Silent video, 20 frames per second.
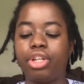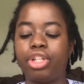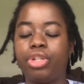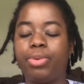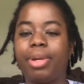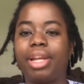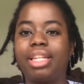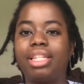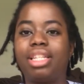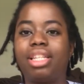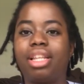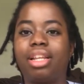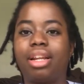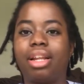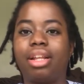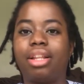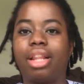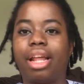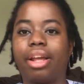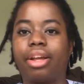So we can see
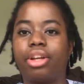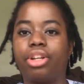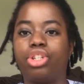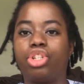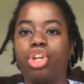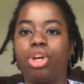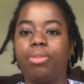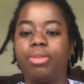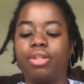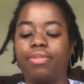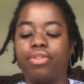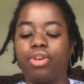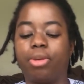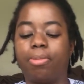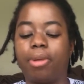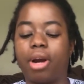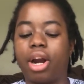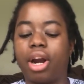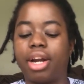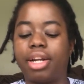that, like, in terms of her
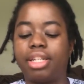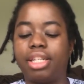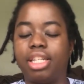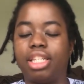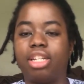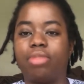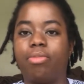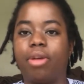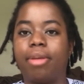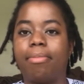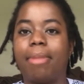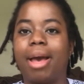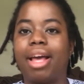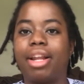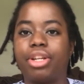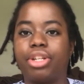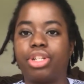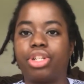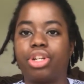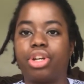priorities and what
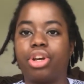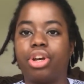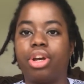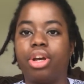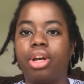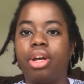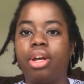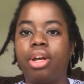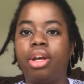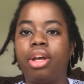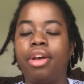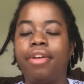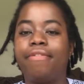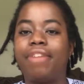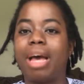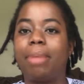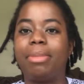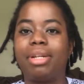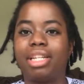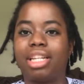matters to her,
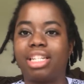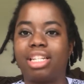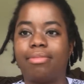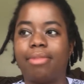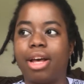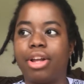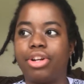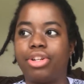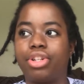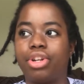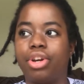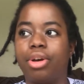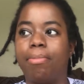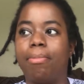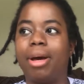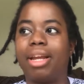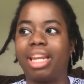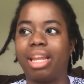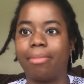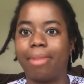family doesn't matter to her,
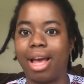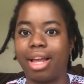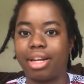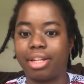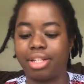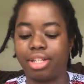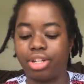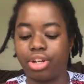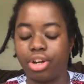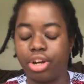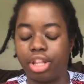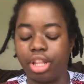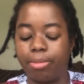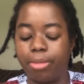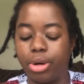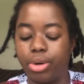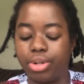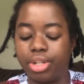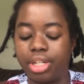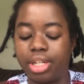money matters to her the
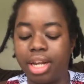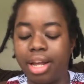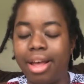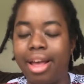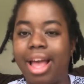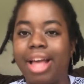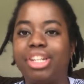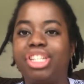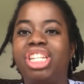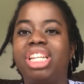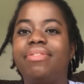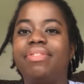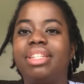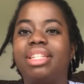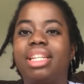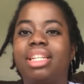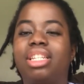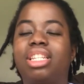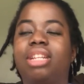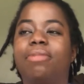most. And she even
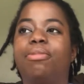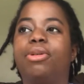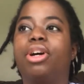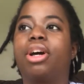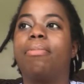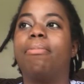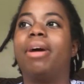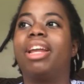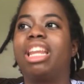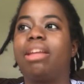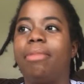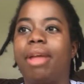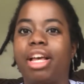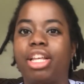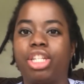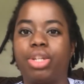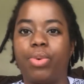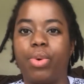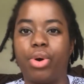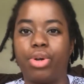says in the book, money
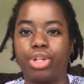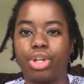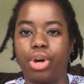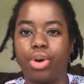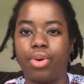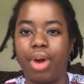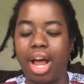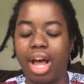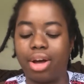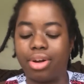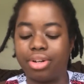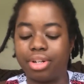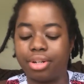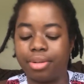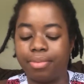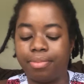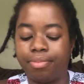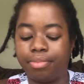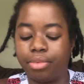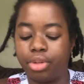makes the world go round,
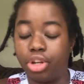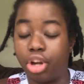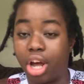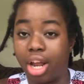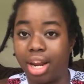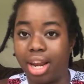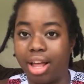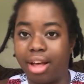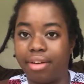not